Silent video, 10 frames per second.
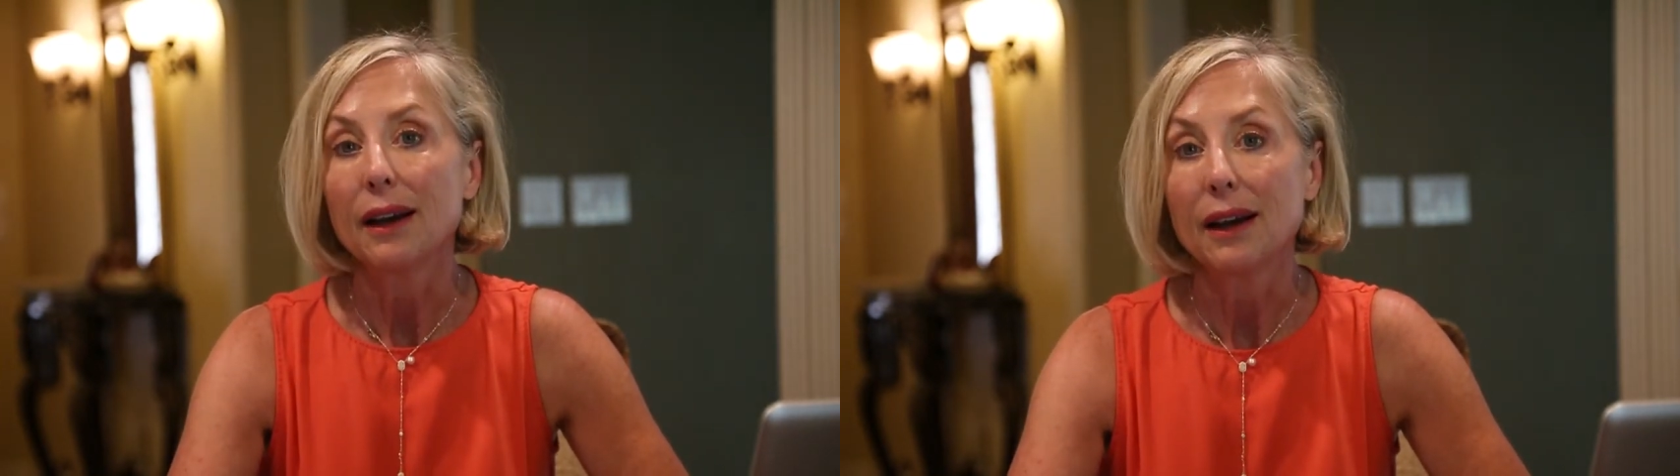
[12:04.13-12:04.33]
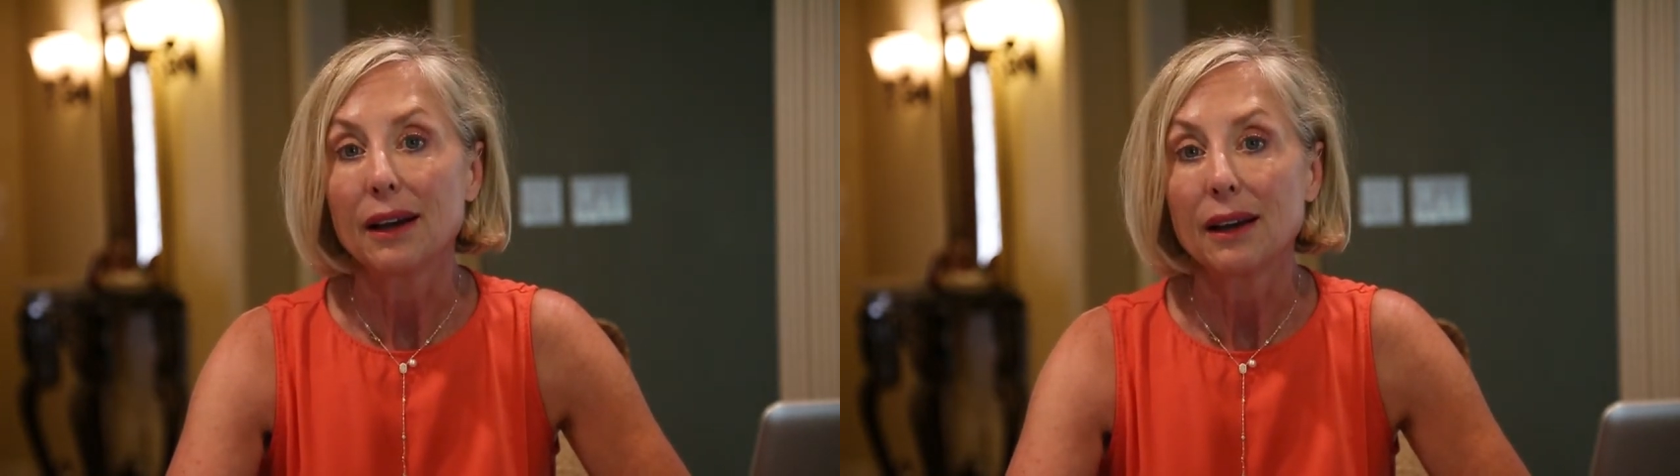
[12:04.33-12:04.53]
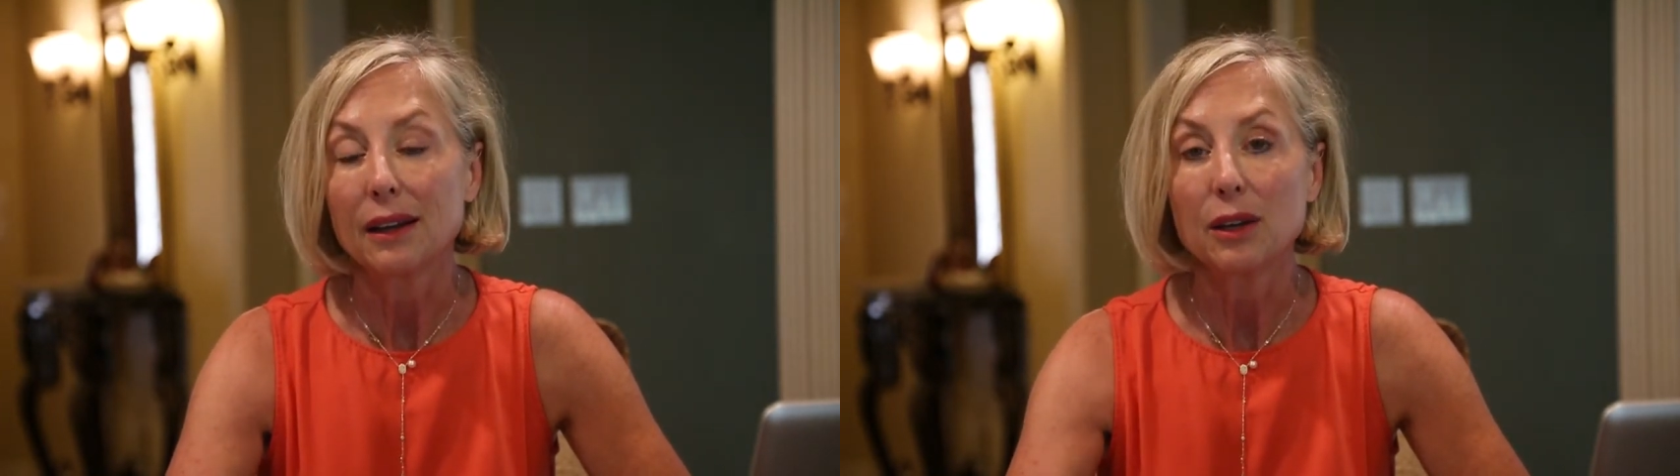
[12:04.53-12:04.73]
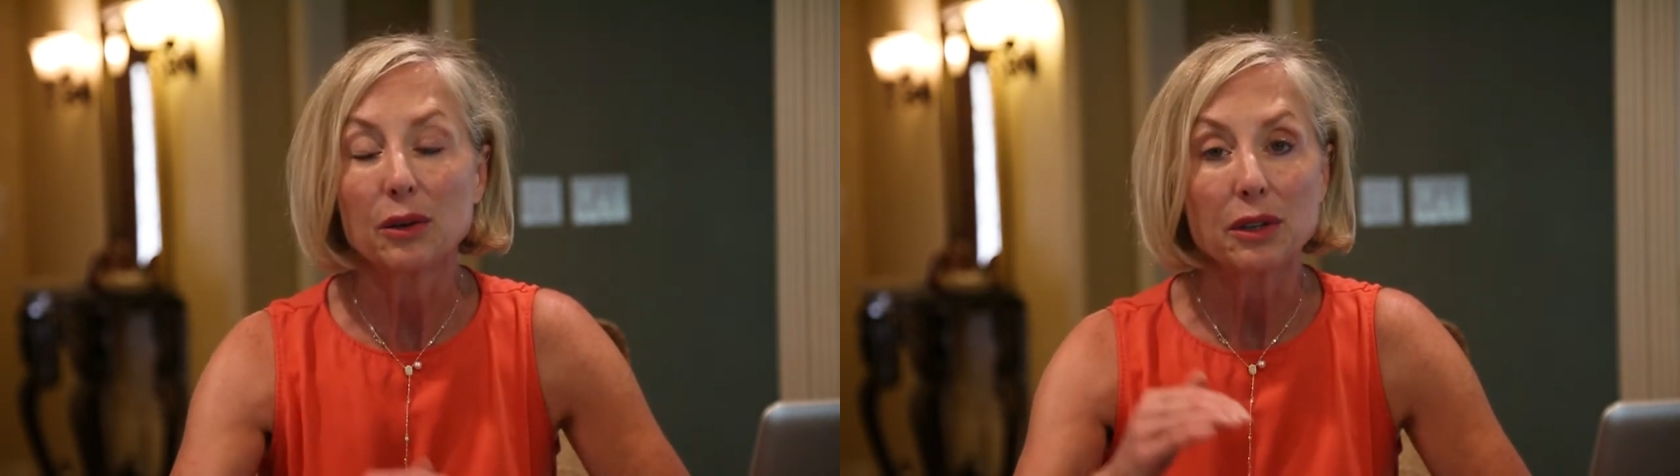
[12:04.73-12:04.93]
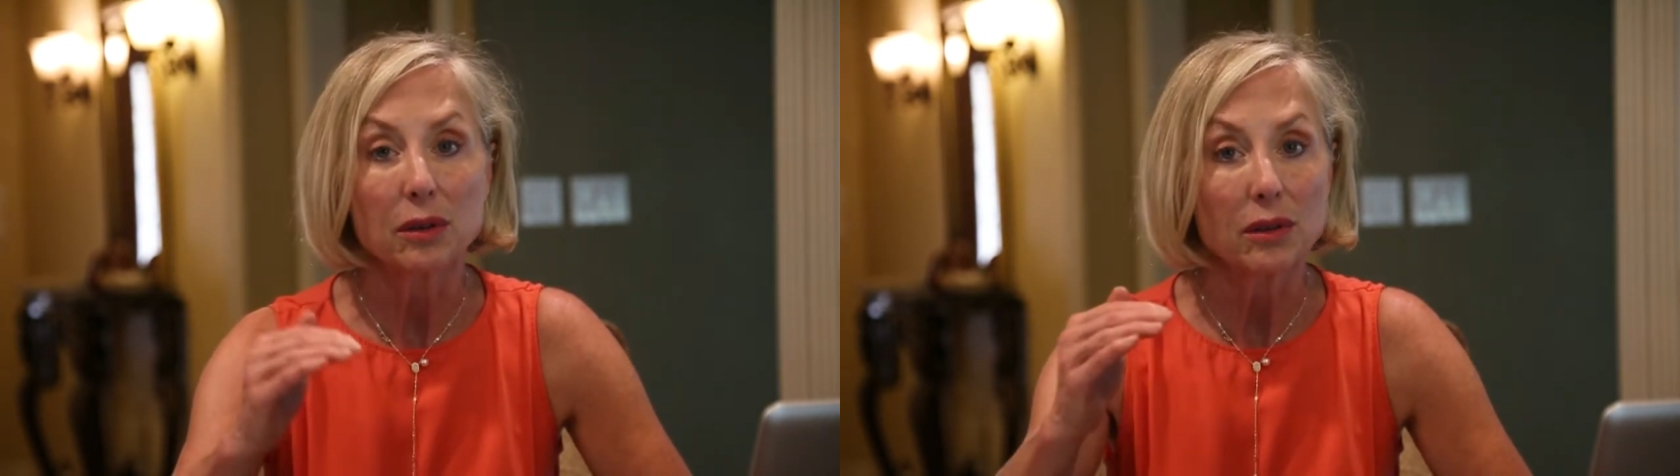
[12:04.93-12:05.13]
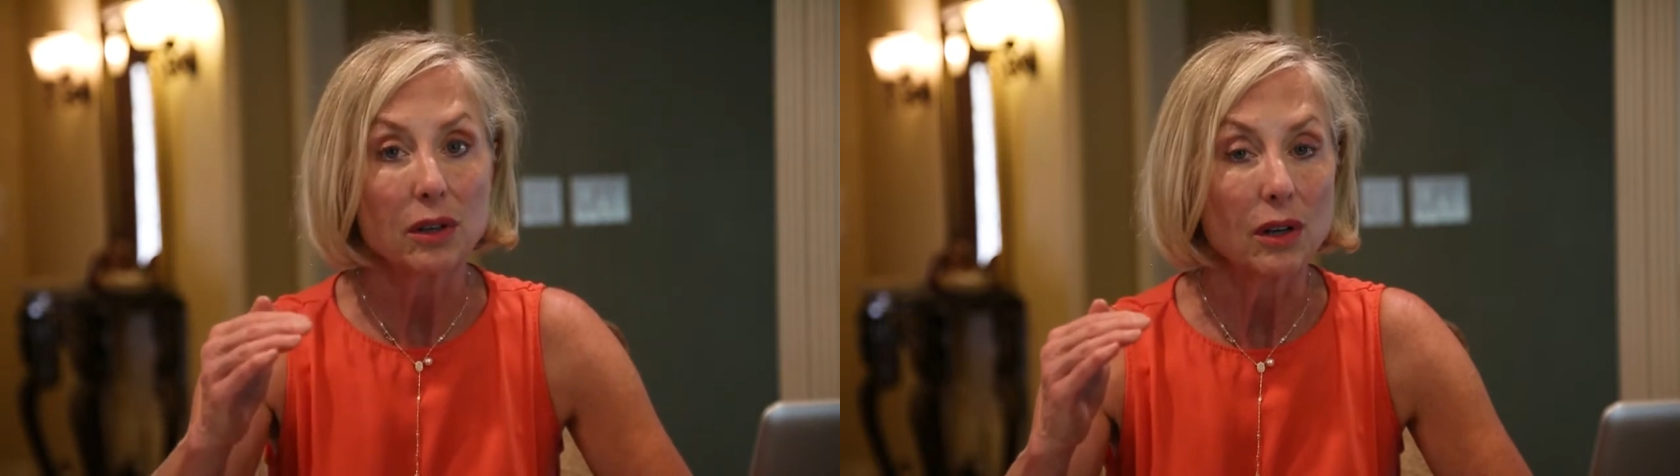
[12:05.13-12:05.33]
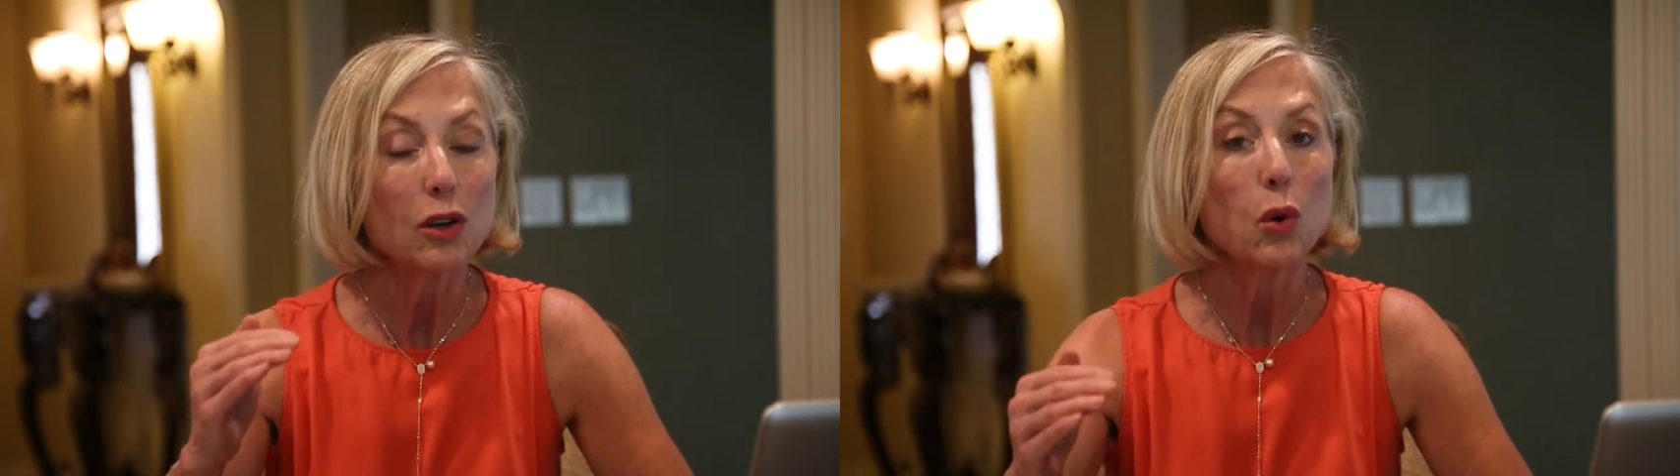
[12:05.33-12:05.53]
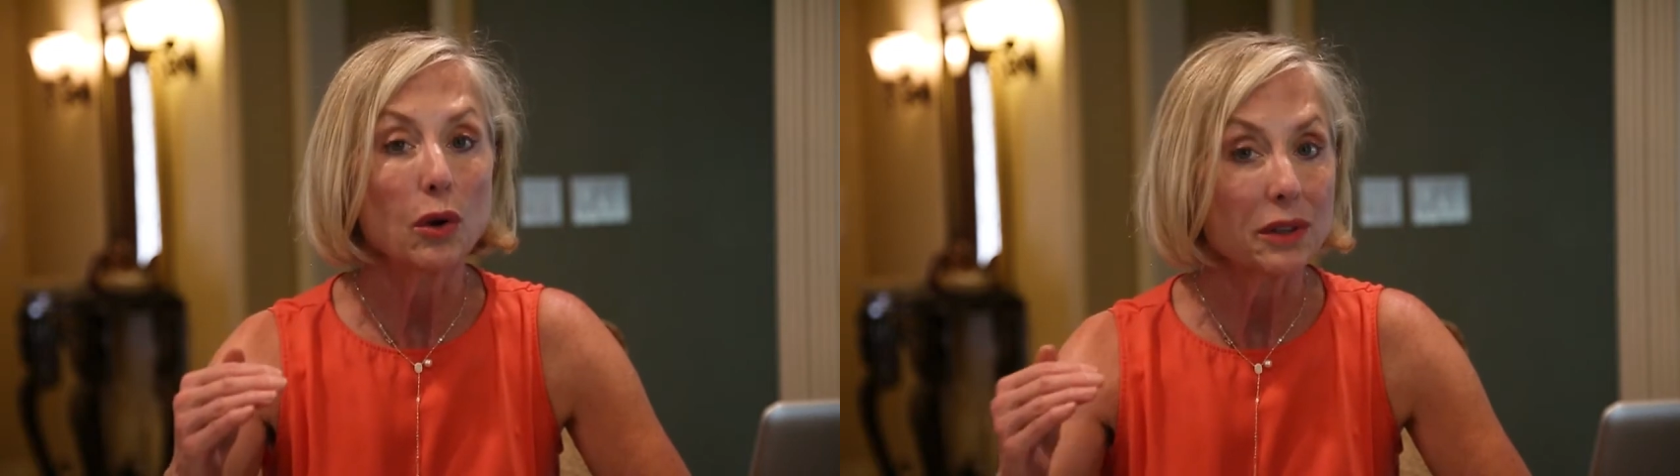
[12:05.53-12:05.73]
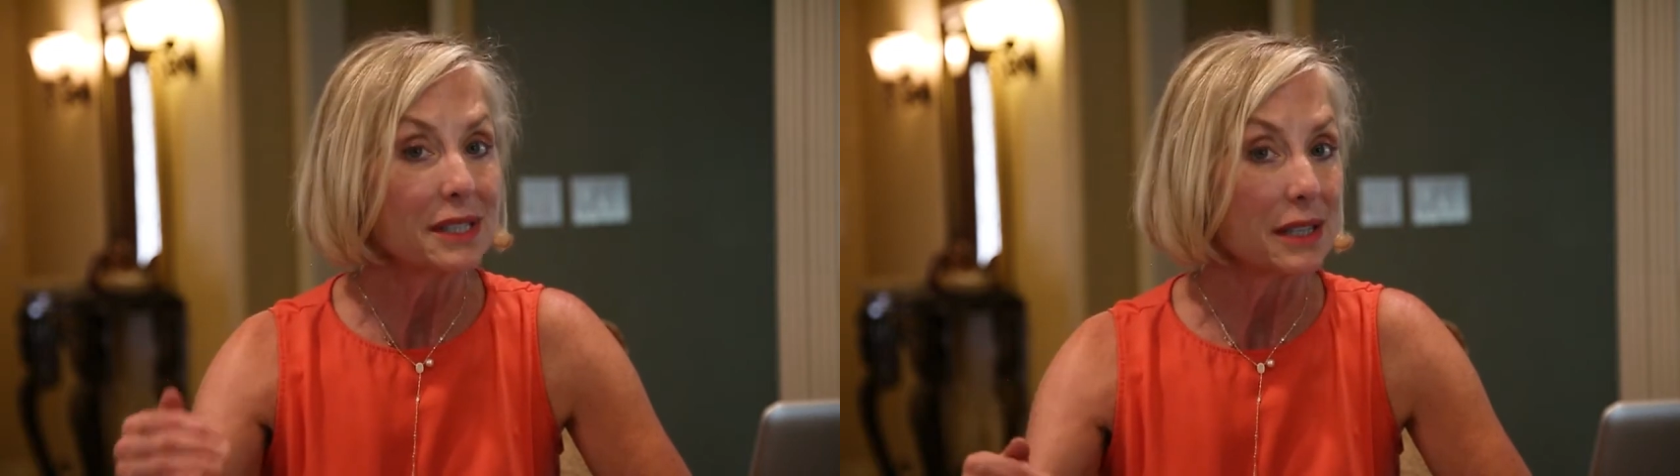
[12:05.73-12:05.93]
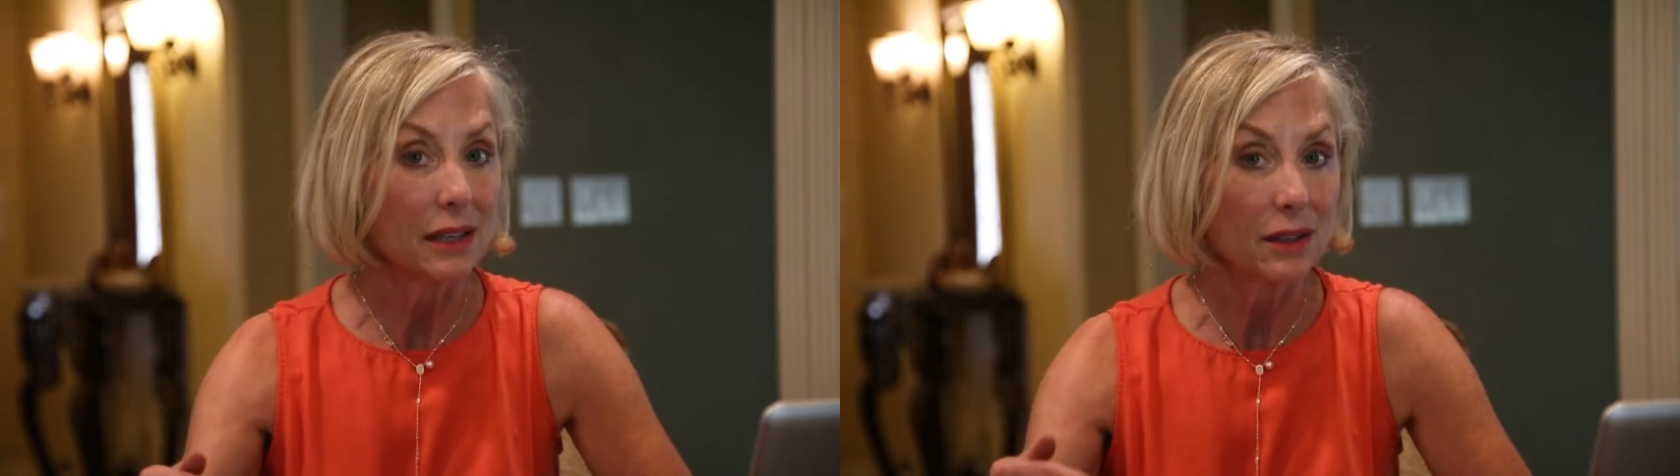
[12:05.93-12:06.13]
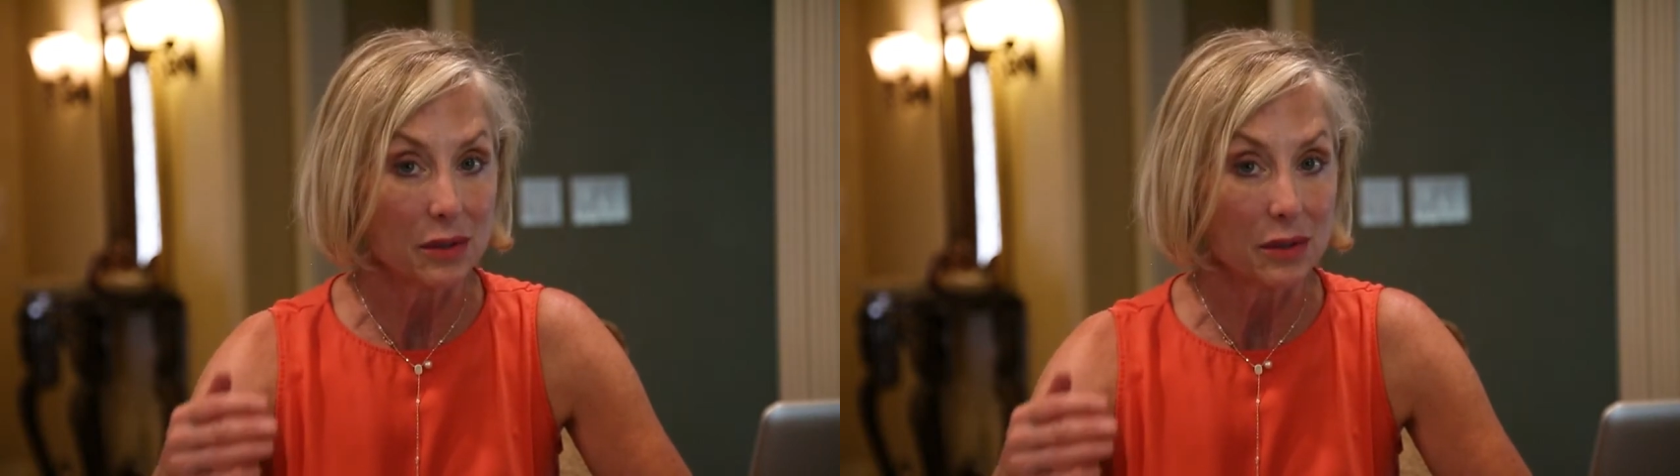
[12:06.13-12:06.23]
And here are and quote this,